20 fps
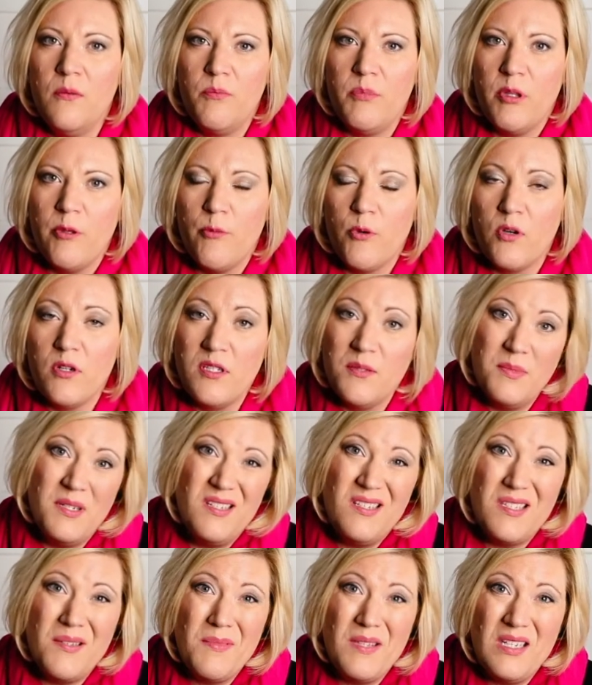billboards, but
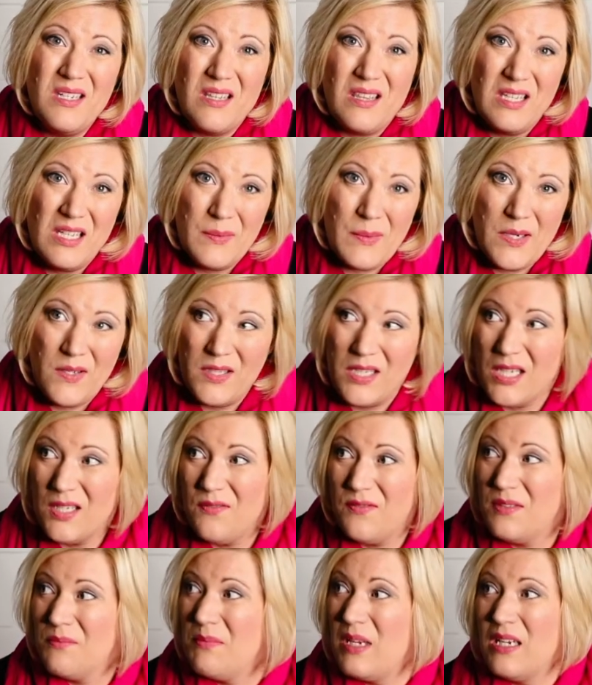it's something to think about. Like,
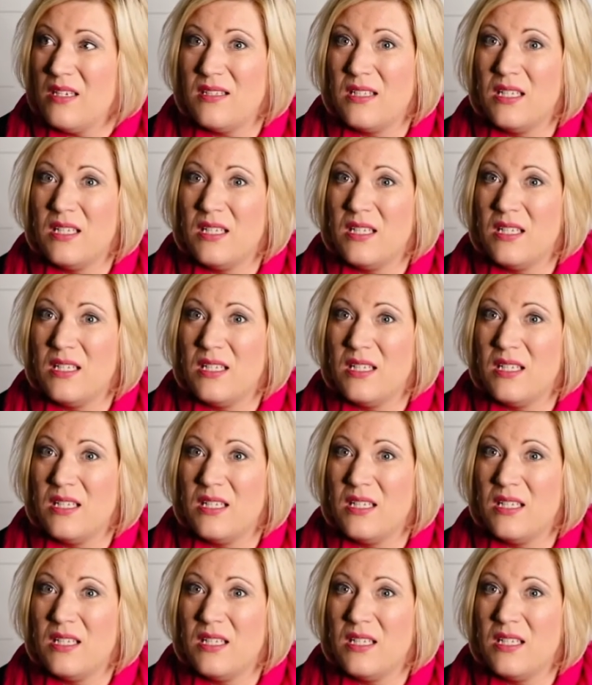if it makes